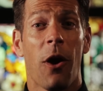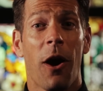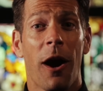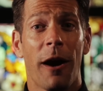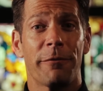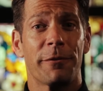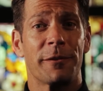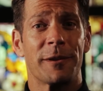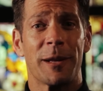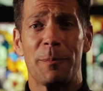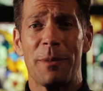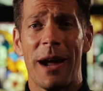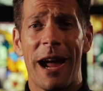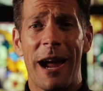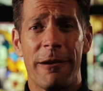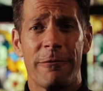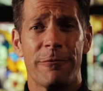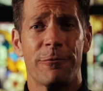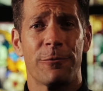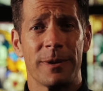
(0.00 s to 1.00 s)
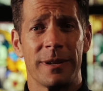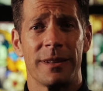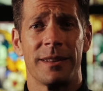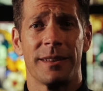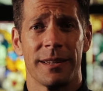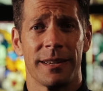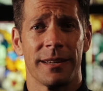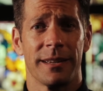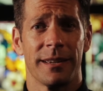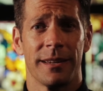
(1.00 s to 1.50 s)
offered up
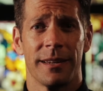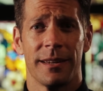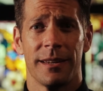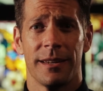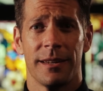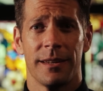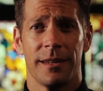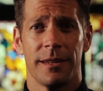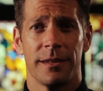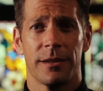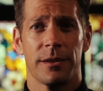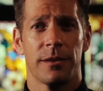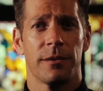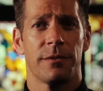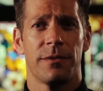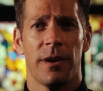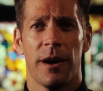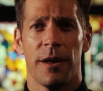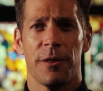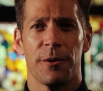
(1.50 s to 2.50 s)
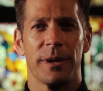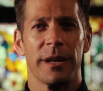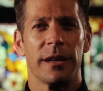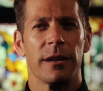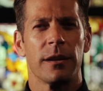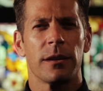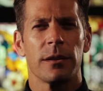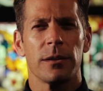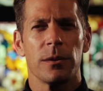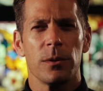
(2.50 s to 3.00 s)
everything to the Father,
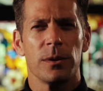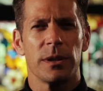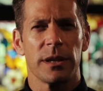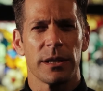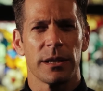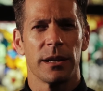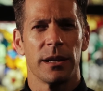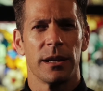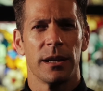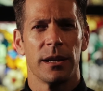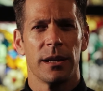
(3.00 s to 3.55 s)
including